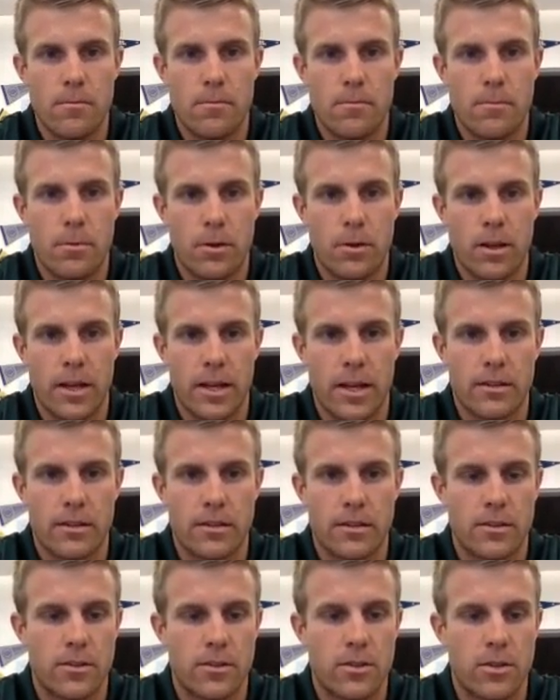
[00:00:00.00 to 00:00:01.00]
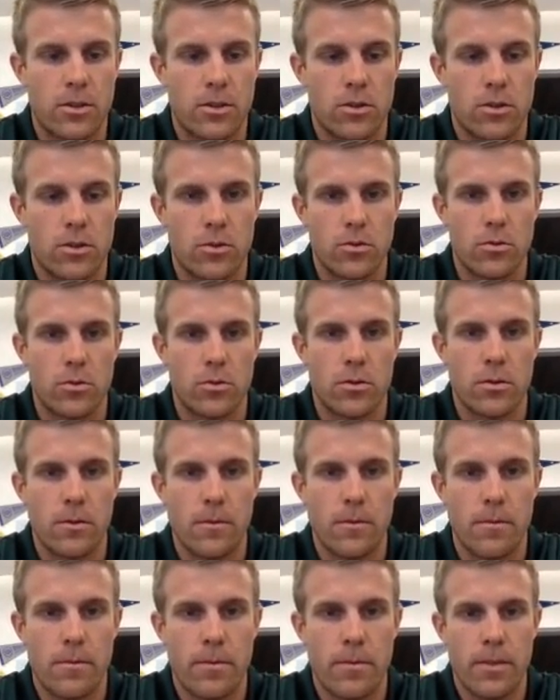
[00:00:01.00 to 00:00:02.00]
plant 2,
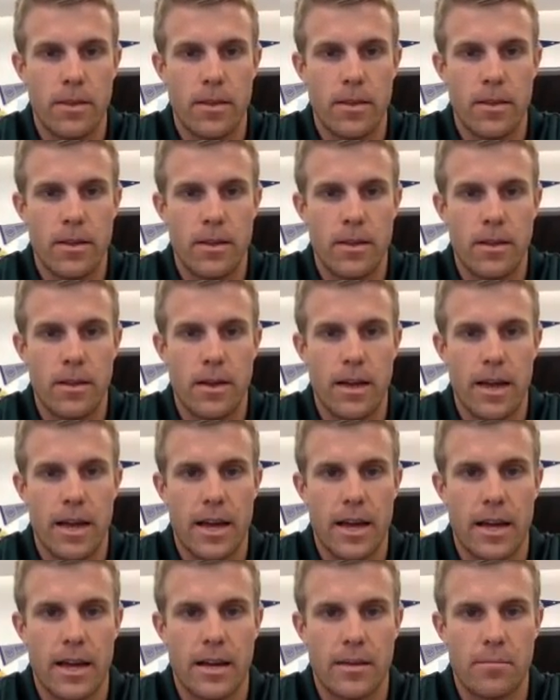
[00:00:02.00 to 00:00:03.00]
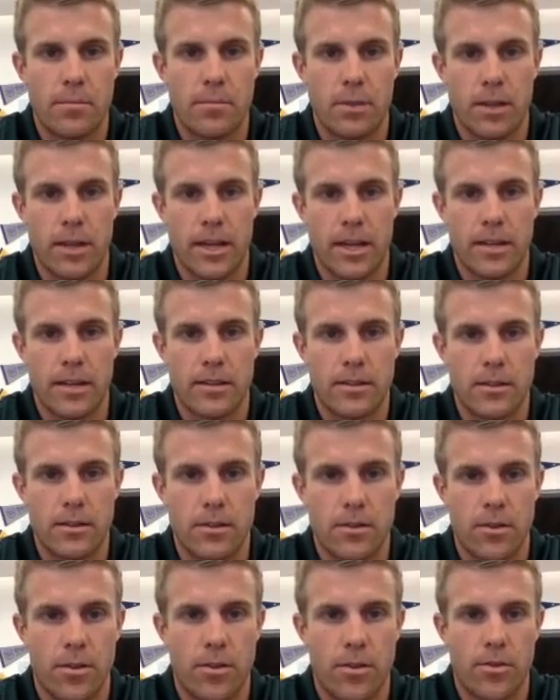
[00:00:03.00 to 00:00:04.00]
and plant
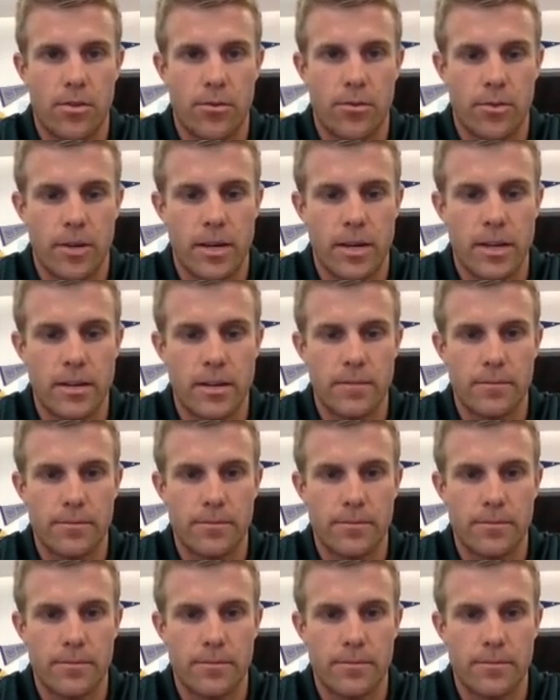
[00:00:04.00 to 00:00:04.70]
3.